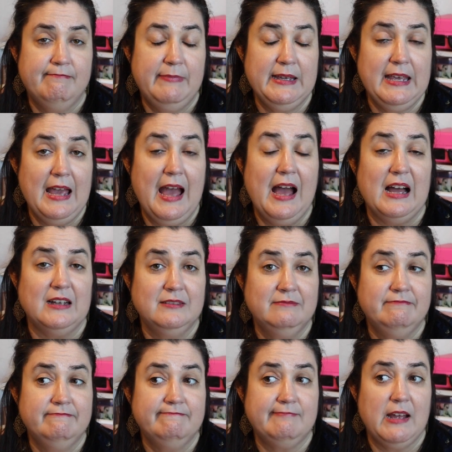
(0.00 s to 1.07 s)
But yeah,
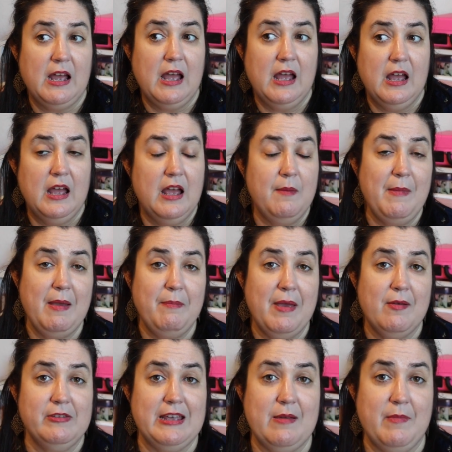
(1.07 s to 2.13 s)
I might be
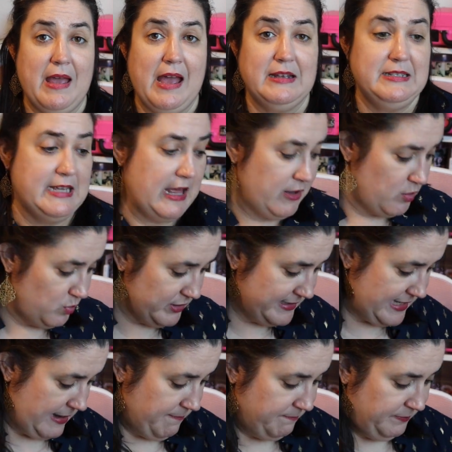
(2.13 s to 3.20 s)
able to get my act together. We'll
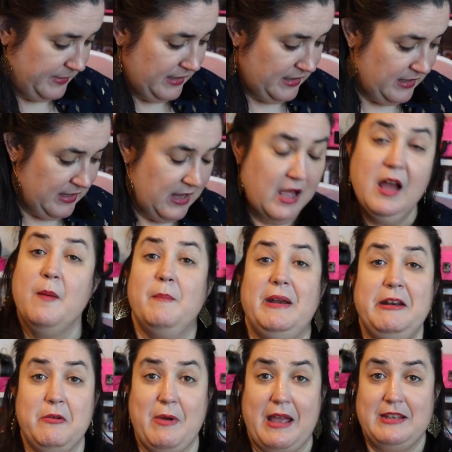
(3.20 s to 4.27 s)
see. But
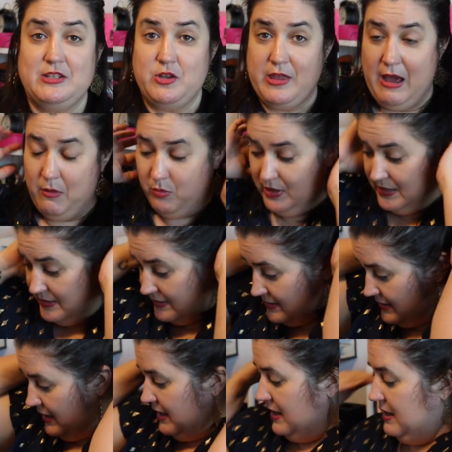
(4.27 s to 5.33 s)
anyway, so that was
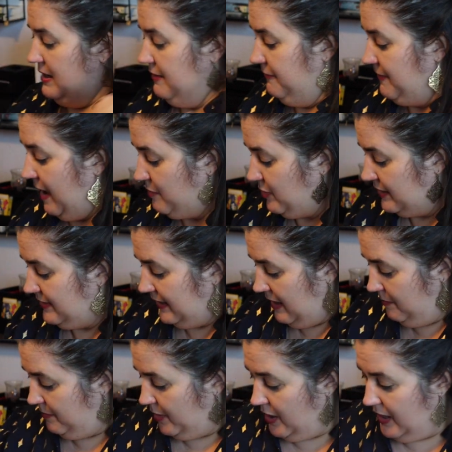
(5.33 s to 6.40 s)
fabric that
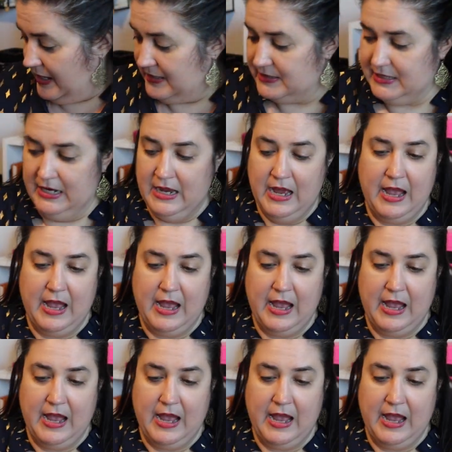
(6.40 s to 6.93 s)
I bought.